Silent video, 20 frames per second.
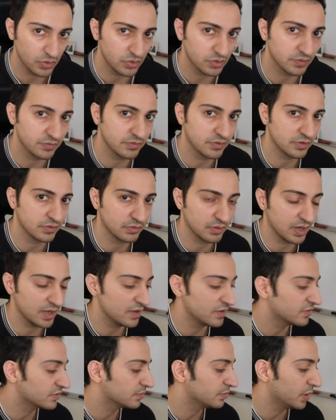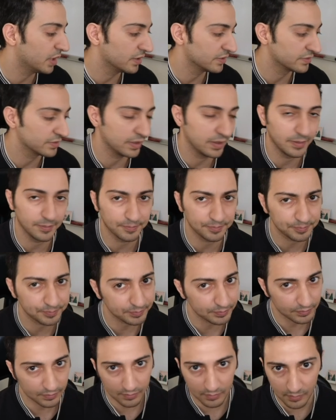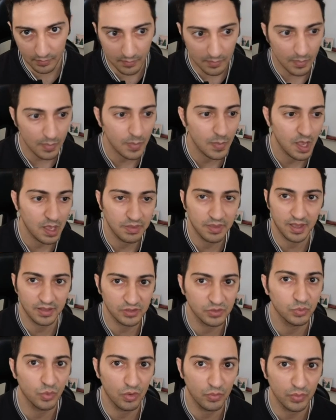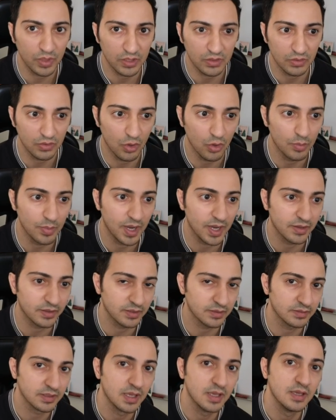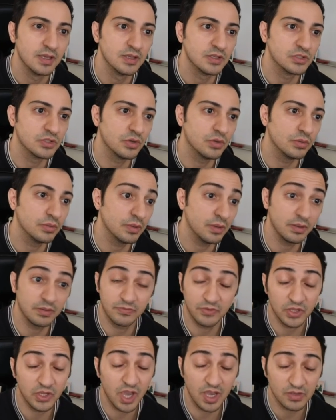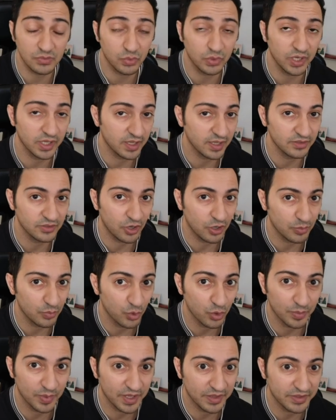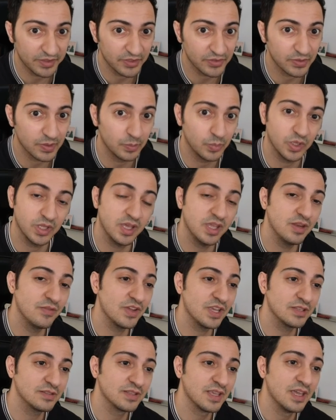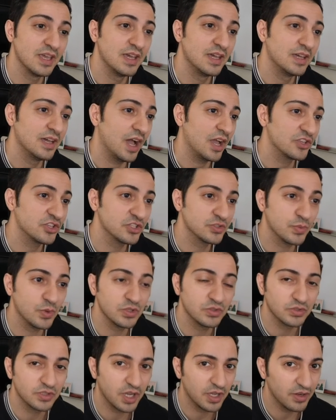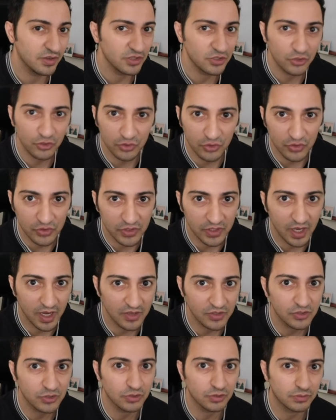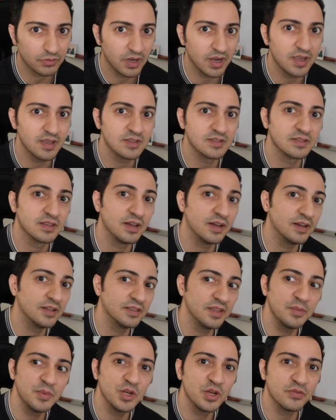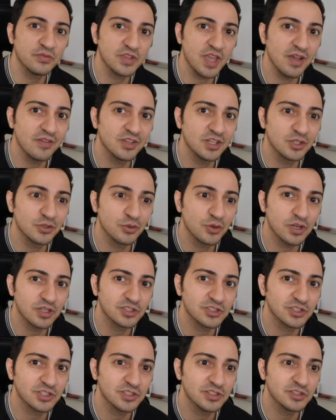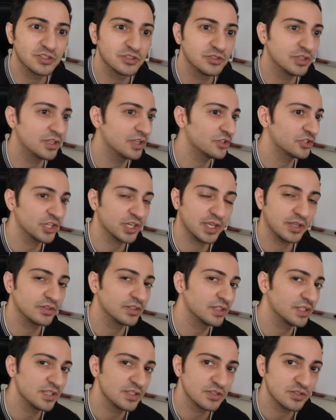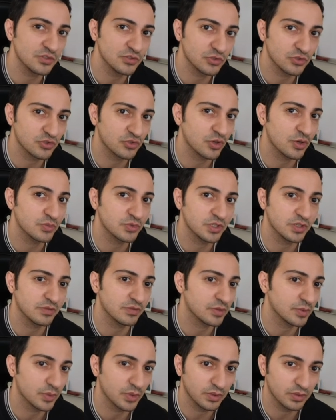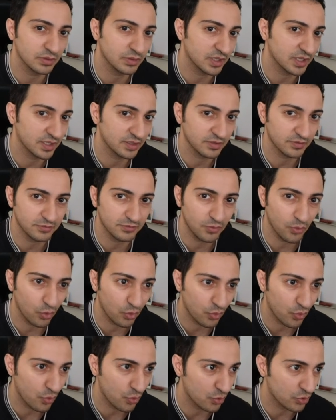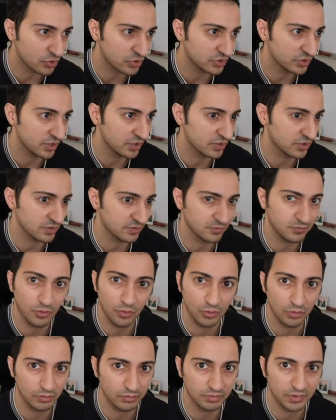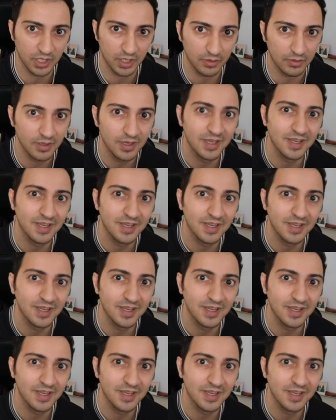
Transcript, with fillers: use of arrays, but um, that's one way to go about it. So if you guys want, I can talk more about this. But anyways, I just wanted to kind of introduce you guys to arrays. Uh, let me know if you have any questions. You can check out the links in the description if you want to look at the full course. There's a full, you know,